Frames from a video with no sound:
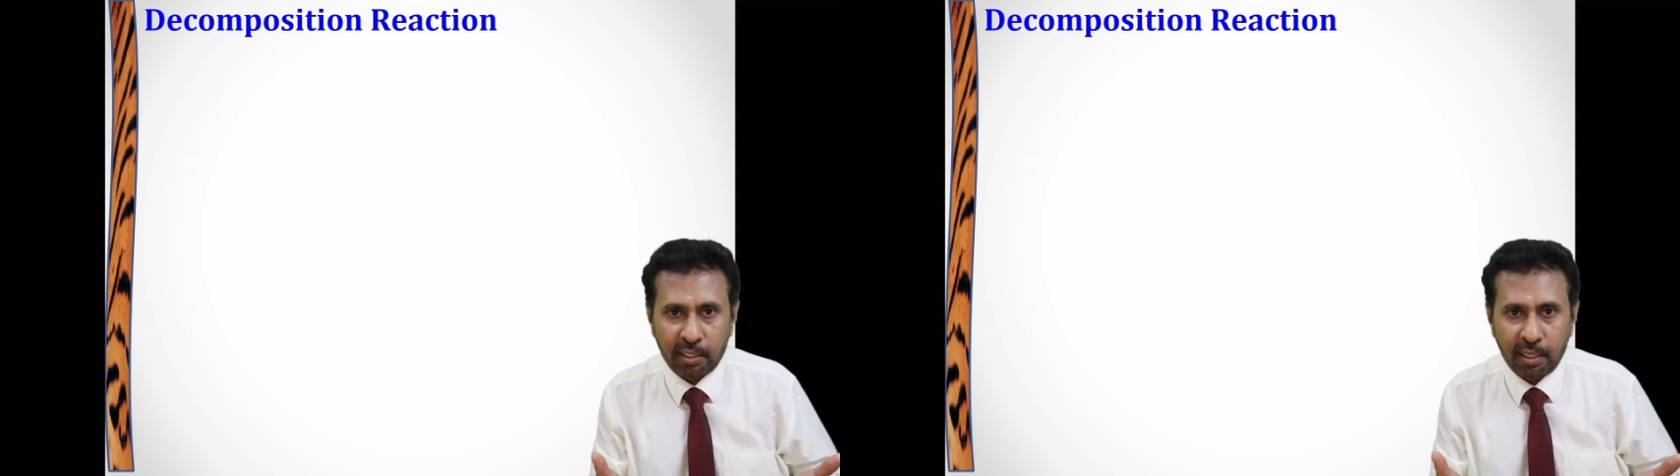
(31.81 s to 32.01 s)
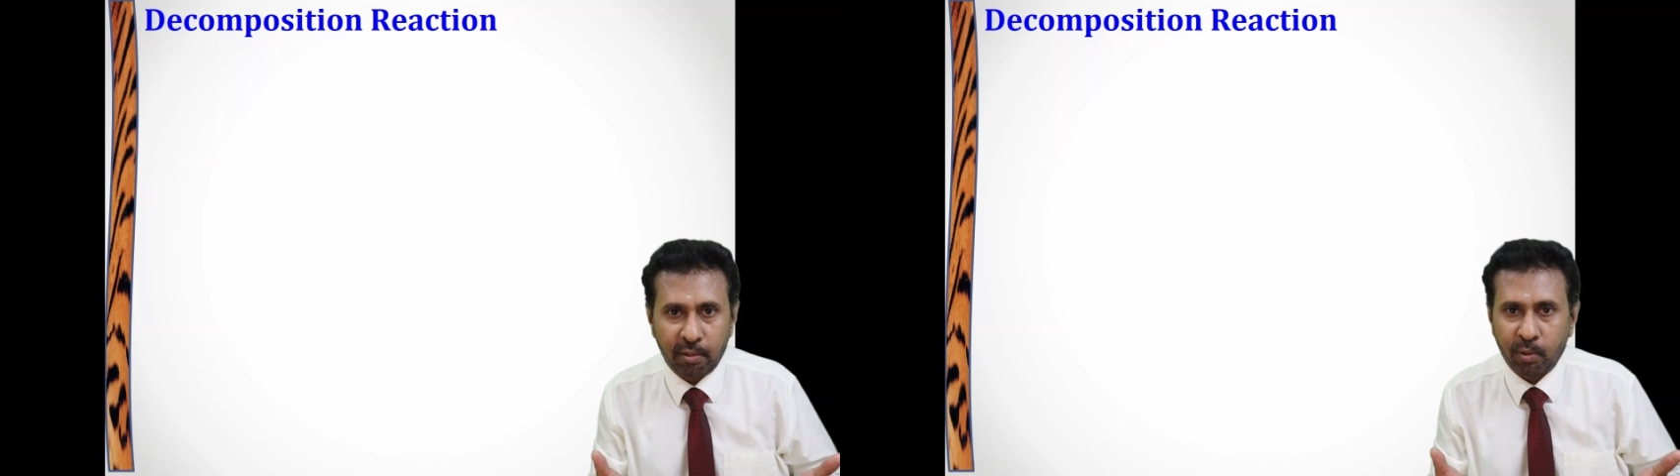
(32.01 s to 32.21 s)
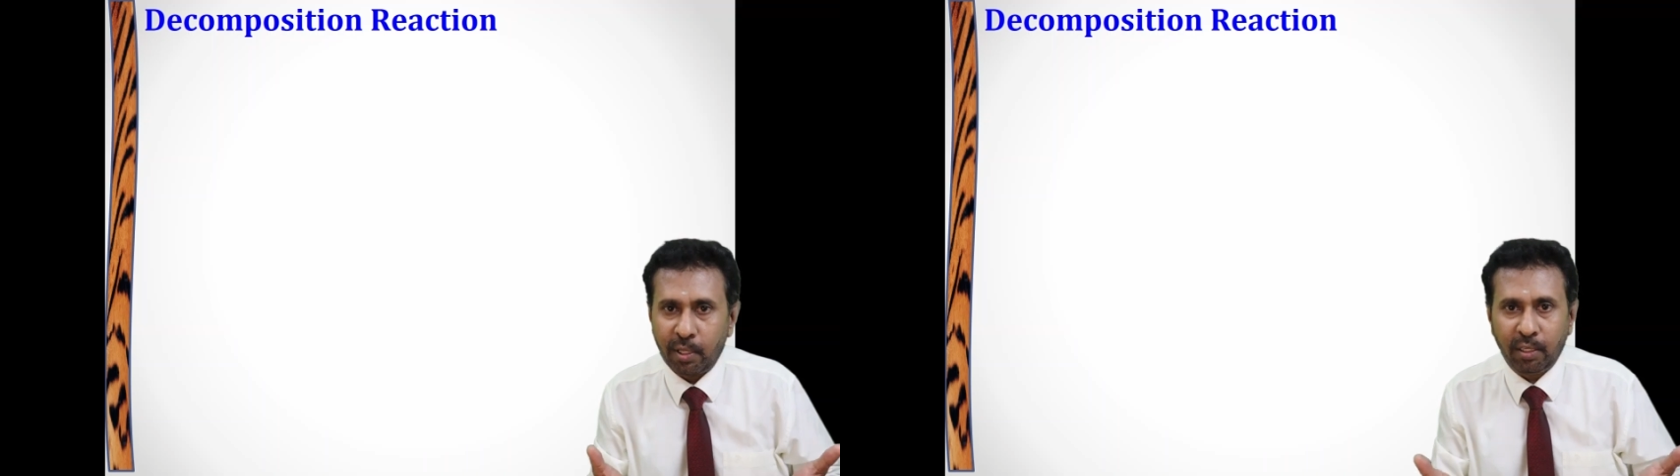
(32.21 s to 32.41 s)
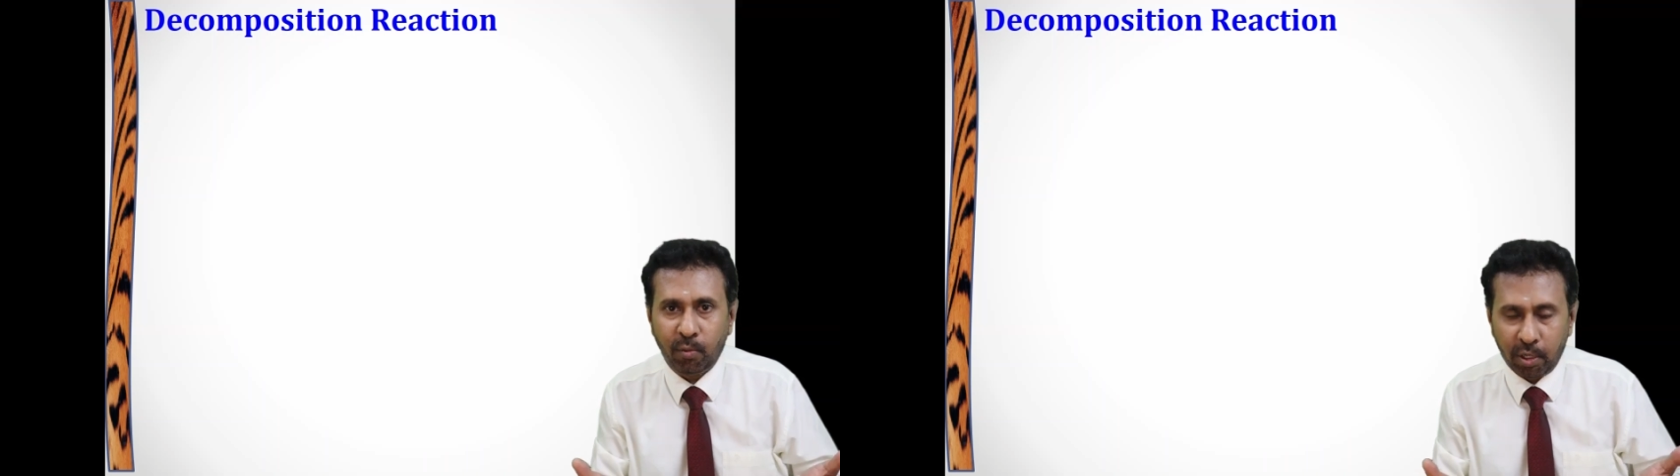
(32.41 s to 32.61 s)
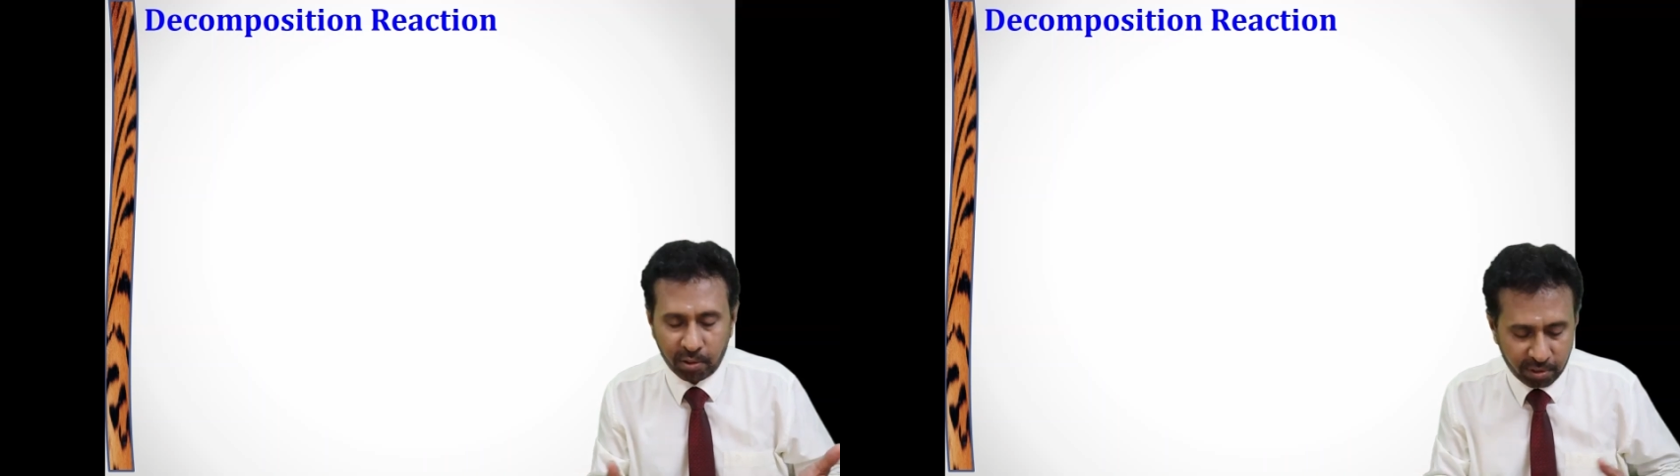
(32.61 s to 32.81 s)
So that's what
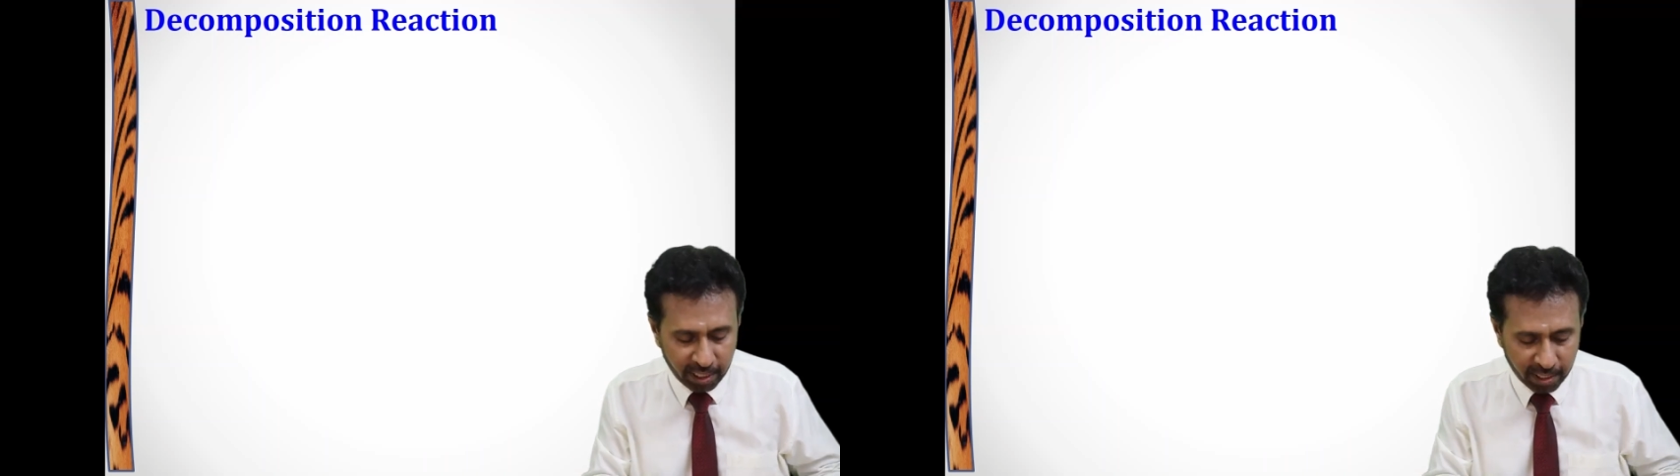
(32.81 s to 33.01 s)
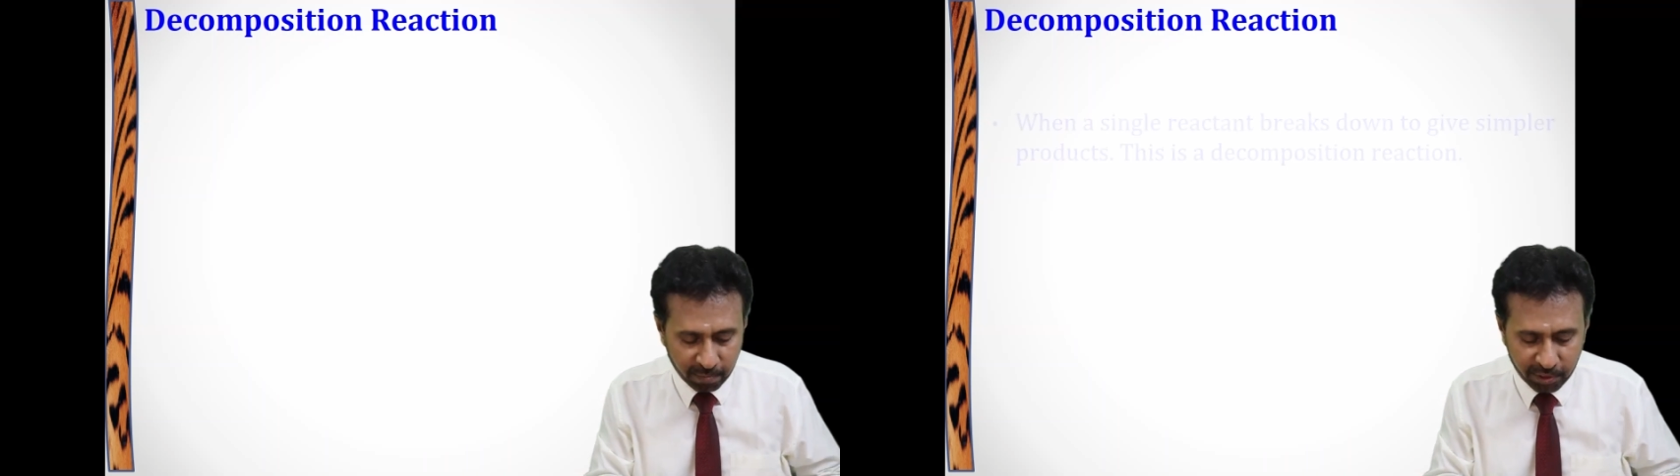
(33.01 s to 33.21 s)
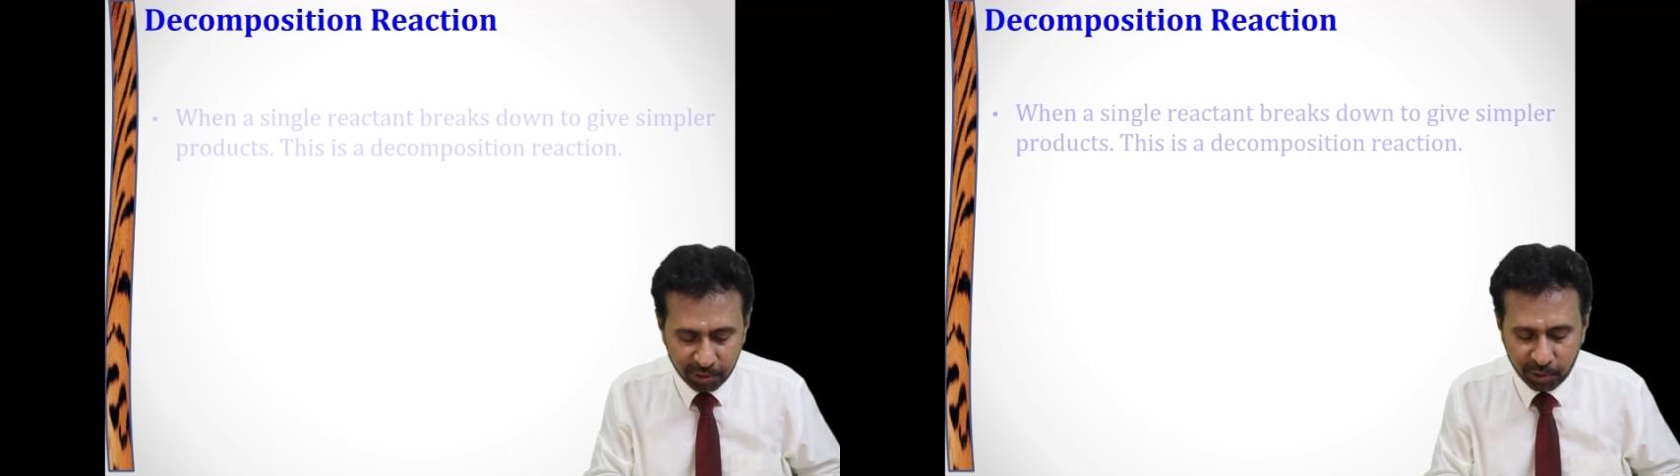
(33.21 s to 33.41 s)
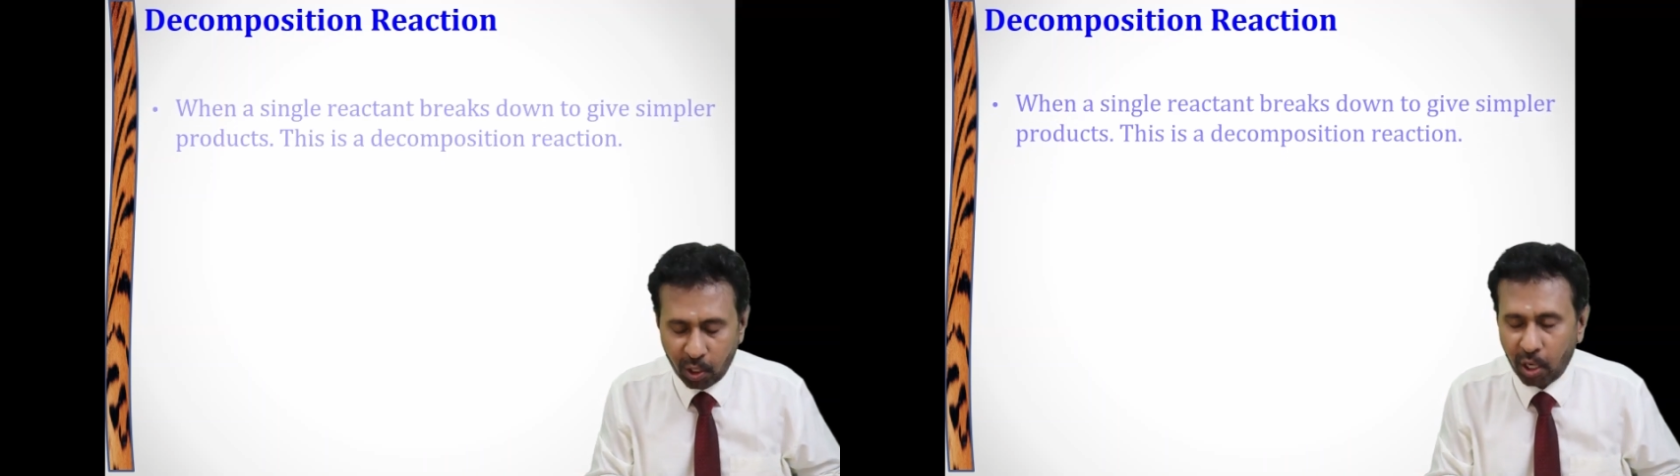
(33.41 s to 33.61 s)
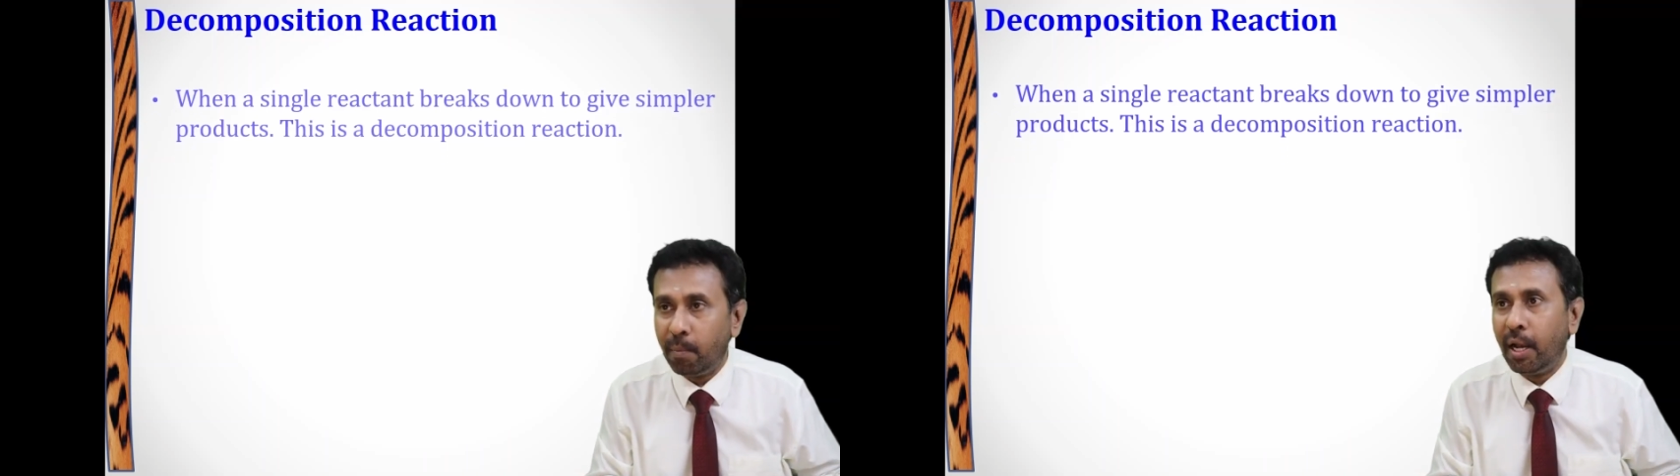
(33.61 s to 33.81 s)
is decomposition all
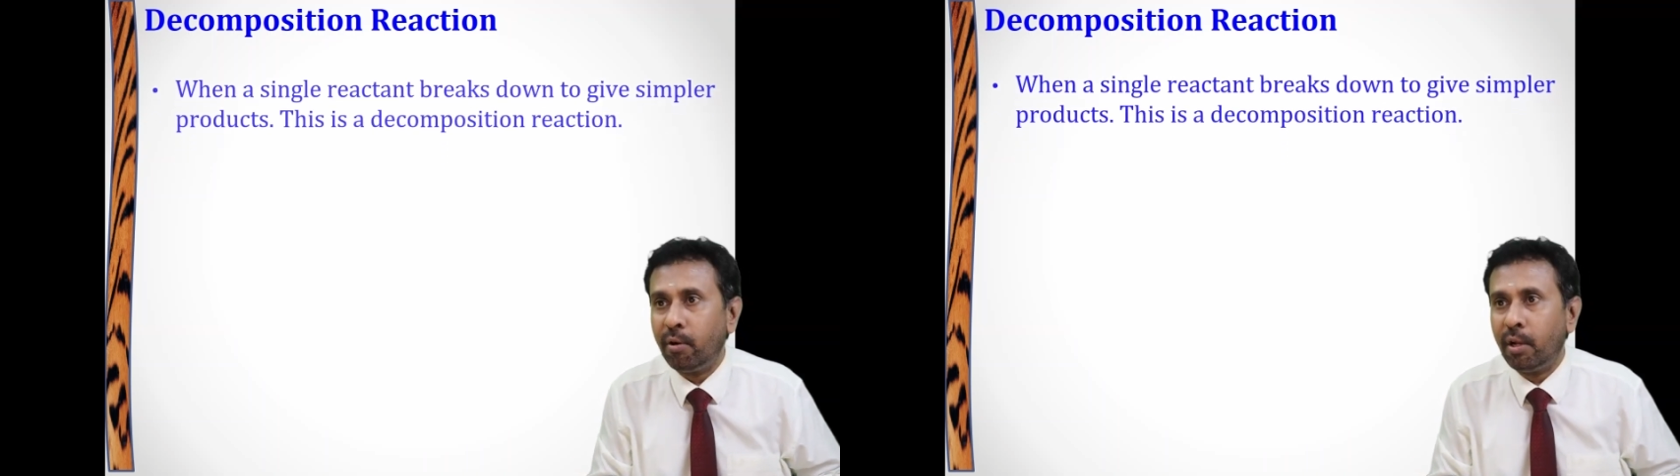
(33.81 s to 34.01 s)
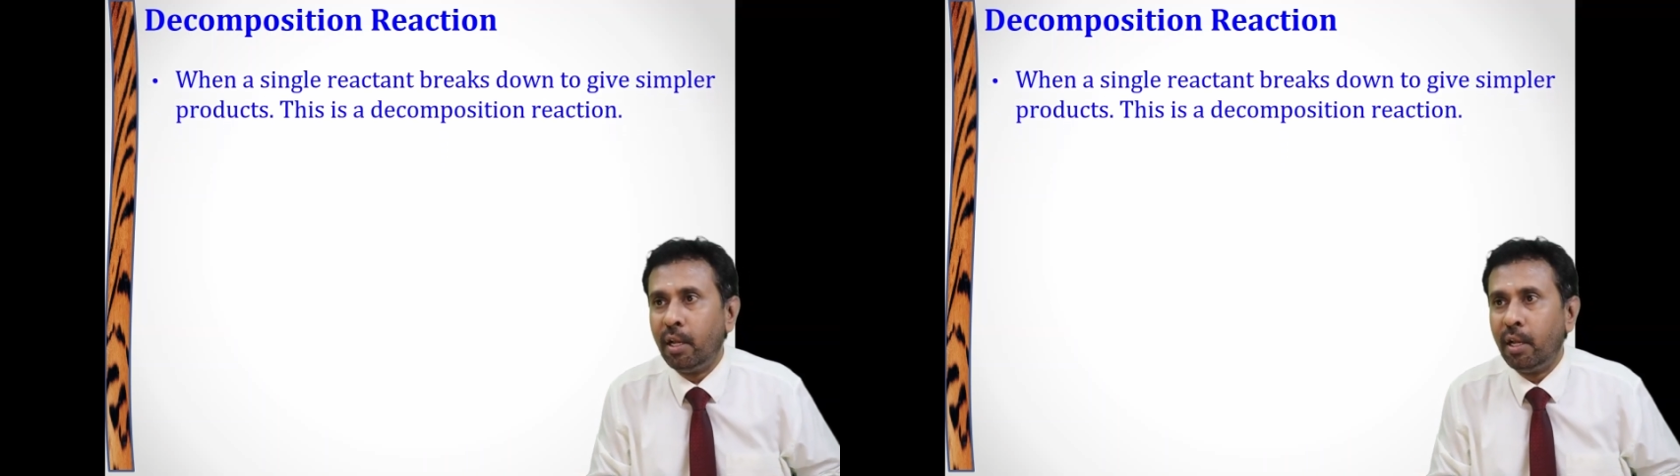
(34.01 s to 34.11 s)
about.